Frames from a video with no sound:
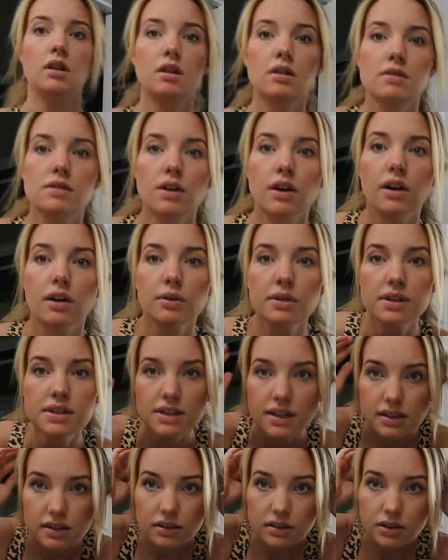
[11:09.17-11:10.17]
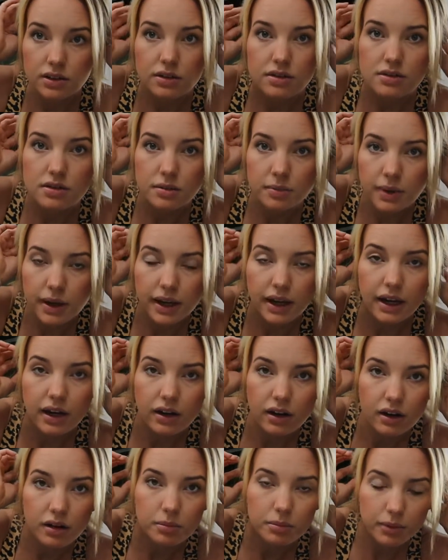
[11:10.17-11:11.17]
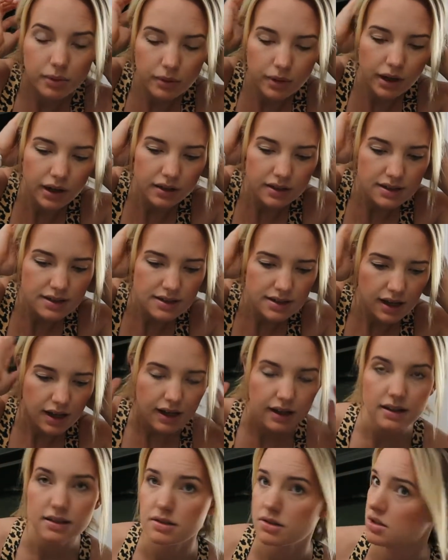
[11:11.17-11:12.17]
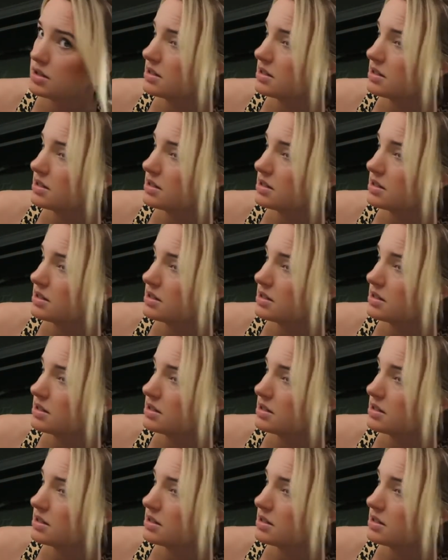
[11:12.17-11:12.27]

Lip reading: So I always like to loosen my hair up around the sides